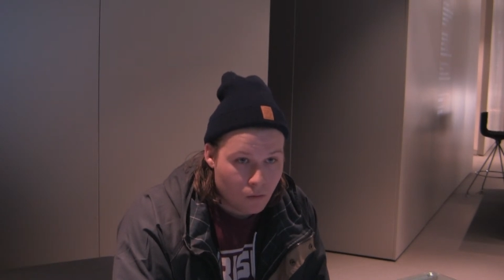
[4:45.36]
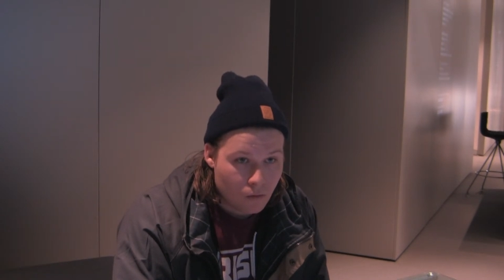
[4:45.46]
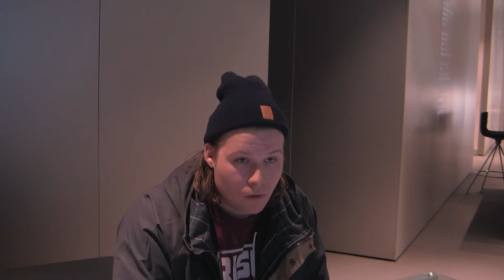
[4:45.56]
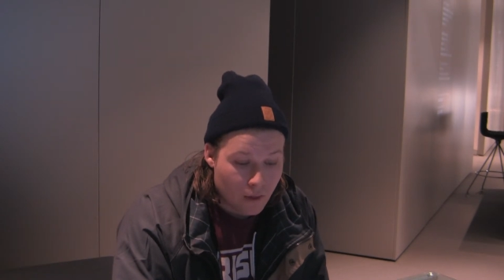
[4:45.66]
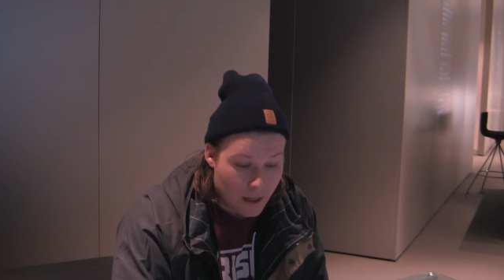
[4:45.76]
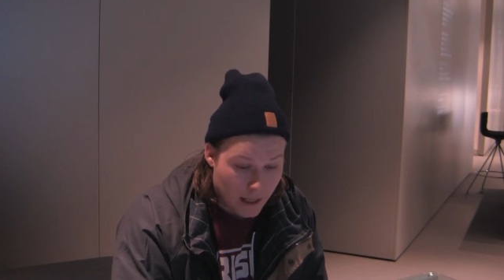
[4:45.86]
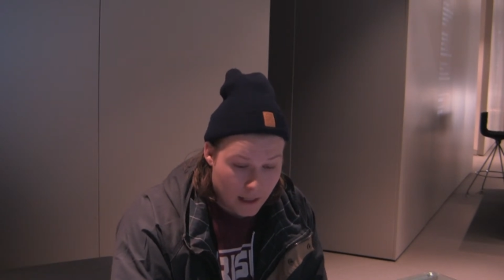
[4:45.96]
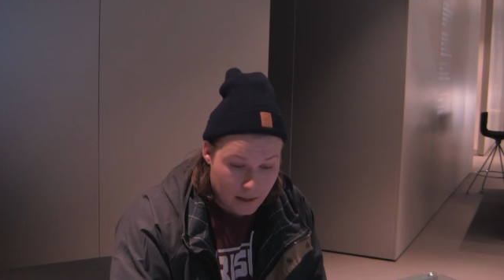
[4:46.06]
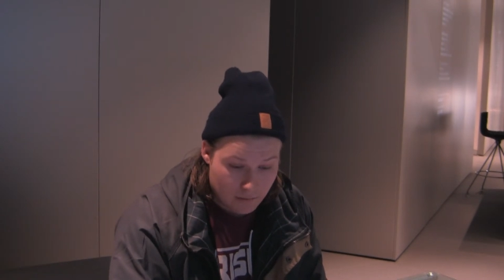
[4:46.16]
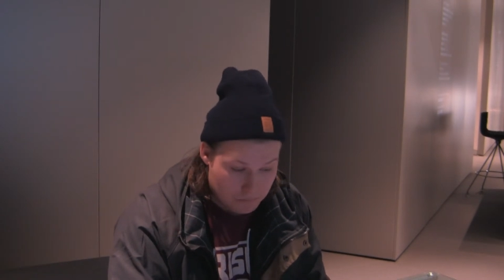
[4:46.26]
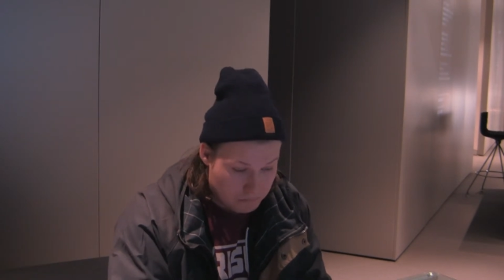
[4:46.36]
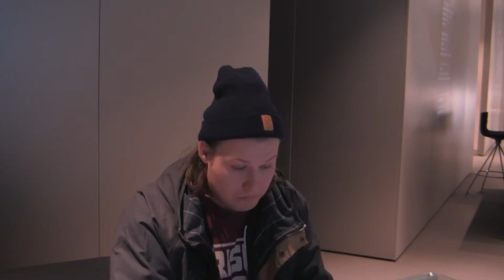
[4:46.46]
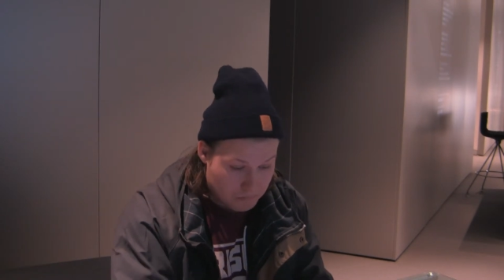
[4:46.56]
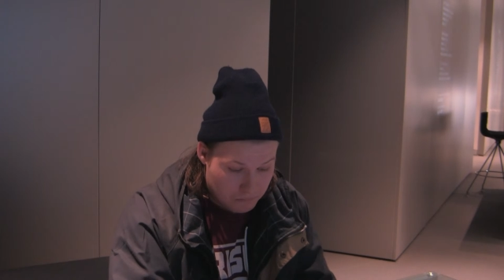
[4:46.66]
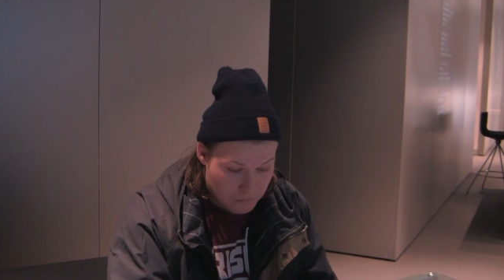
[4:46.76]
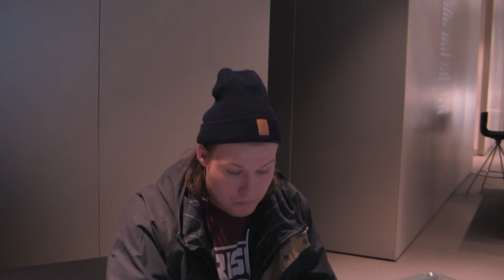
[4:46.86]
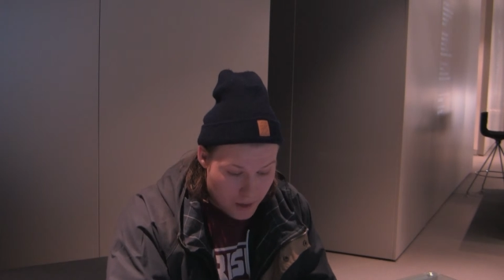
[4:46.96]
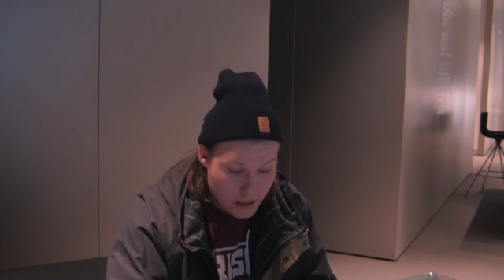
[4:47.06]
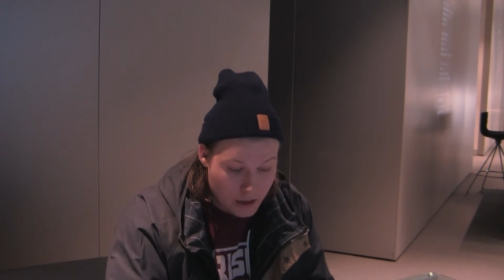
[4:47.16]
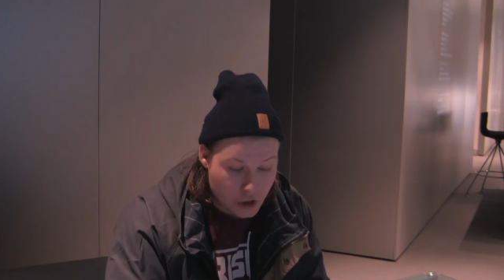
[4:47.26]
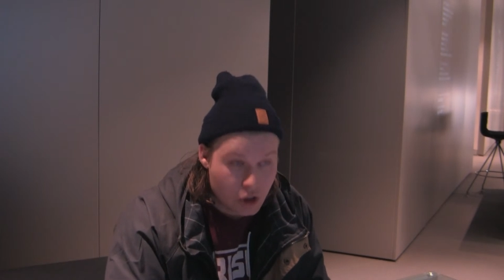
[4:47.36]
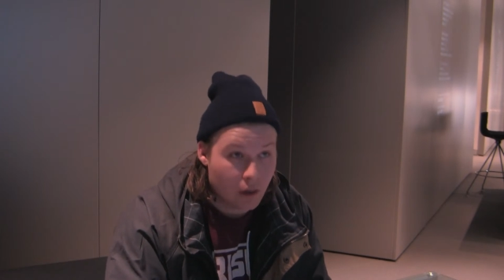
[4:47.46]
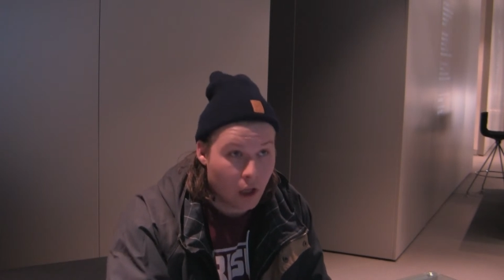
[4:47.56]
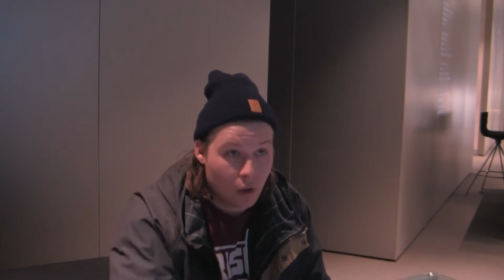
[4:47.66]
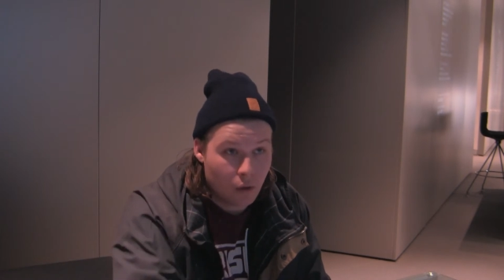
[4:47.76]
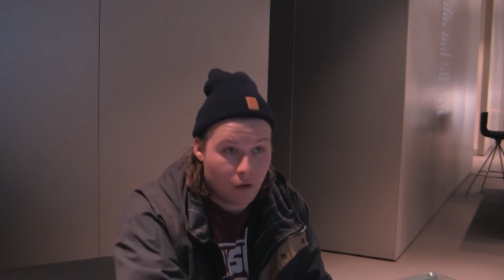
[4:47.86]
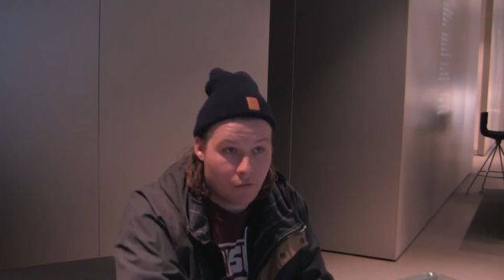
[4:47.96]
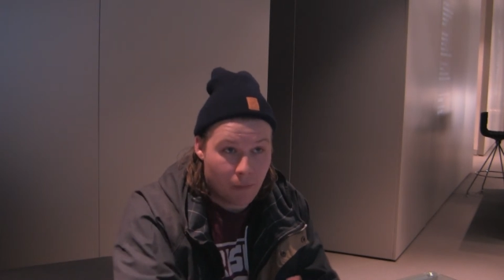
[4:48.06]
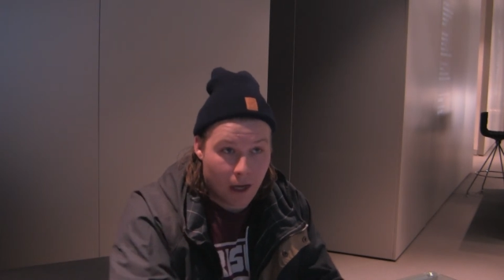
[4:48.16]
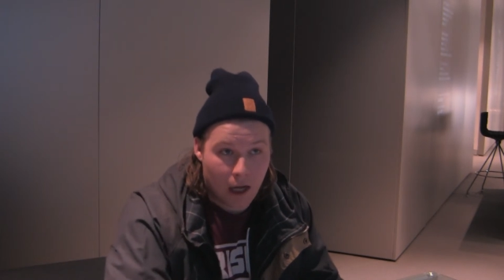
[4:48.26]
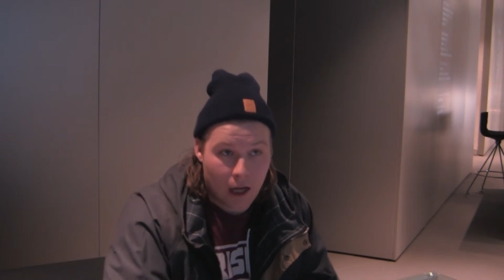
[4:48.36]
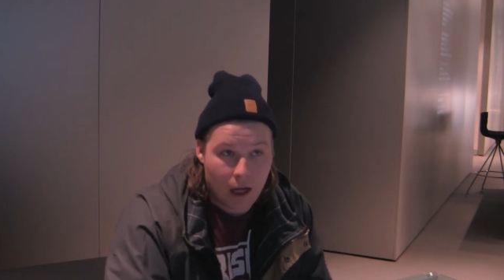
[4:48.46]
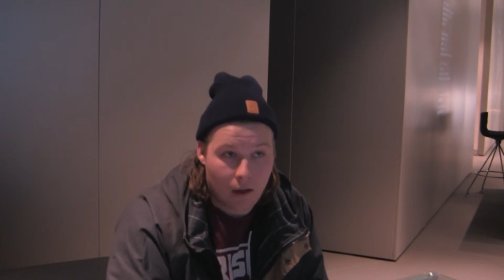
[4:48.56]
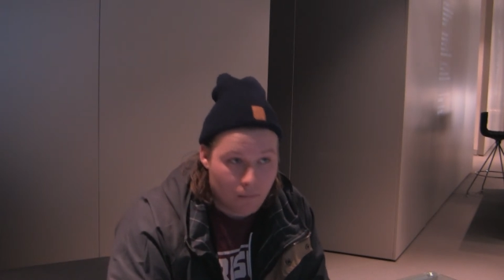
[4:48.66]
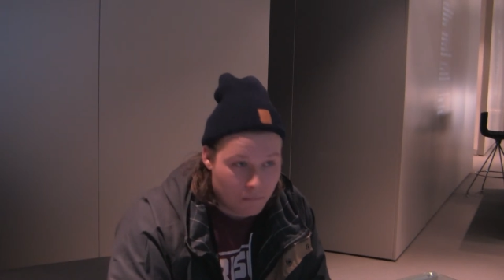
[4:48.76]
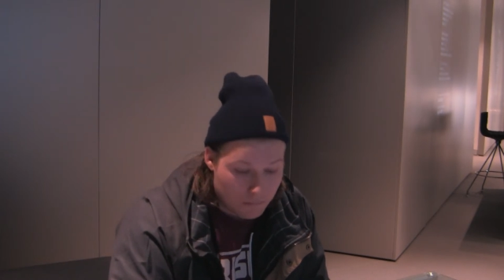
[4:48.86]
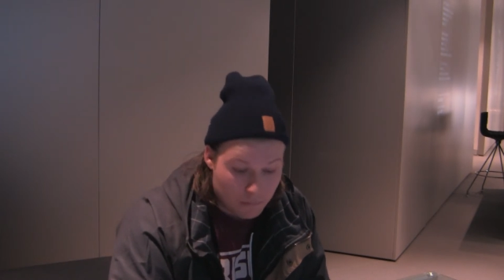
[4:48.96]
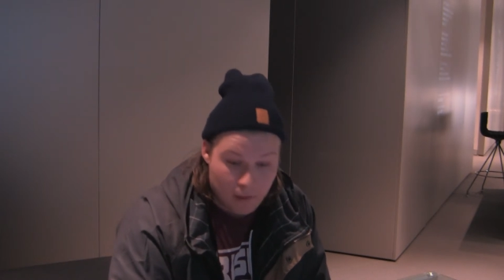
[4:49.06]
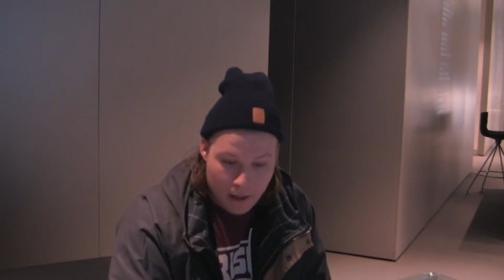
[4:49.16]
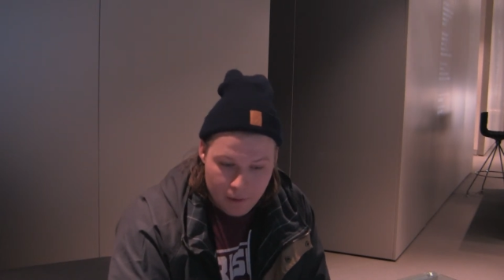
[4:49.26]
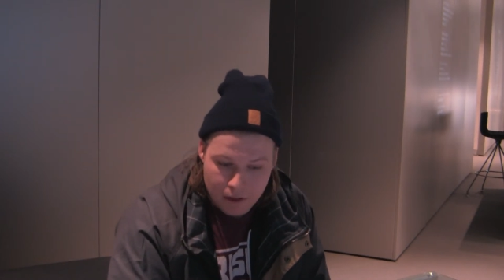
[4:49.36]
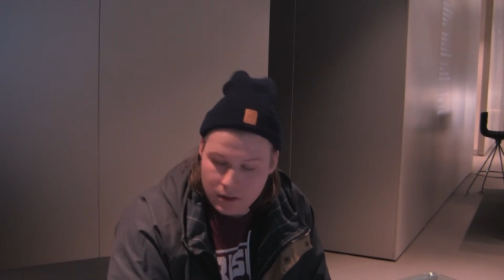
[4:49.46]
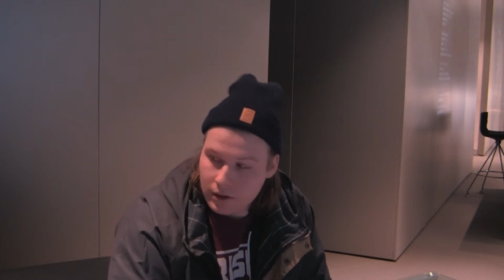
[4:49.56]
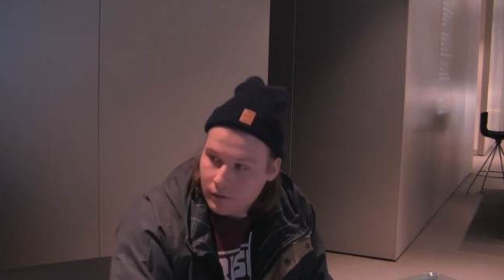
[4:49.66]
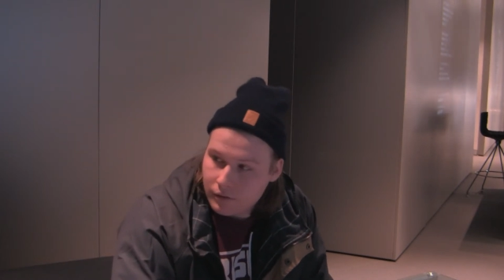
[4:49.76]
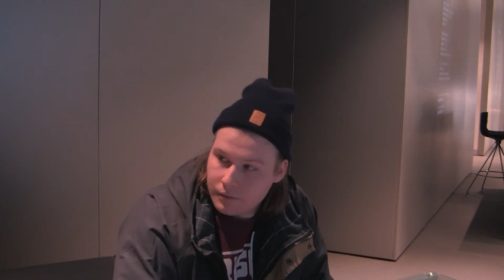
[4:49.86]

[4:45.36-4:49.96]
That I can manage the look of my car by myself.